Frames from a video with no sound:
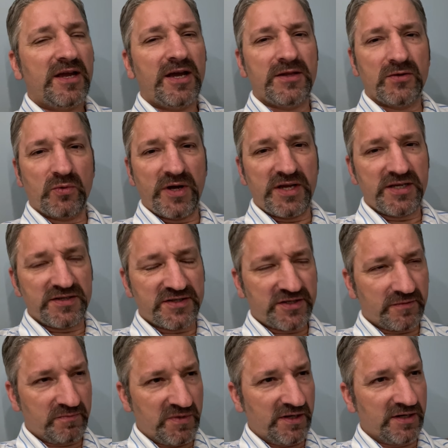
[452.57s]
and the way he's
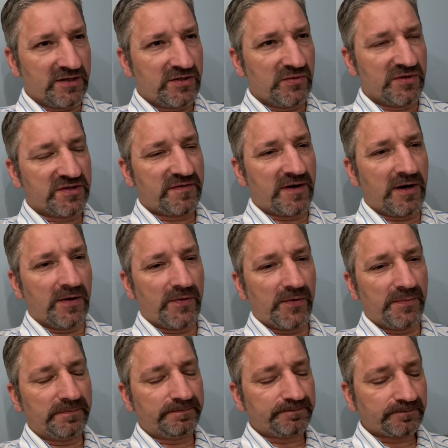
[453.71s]
submitting to his Father.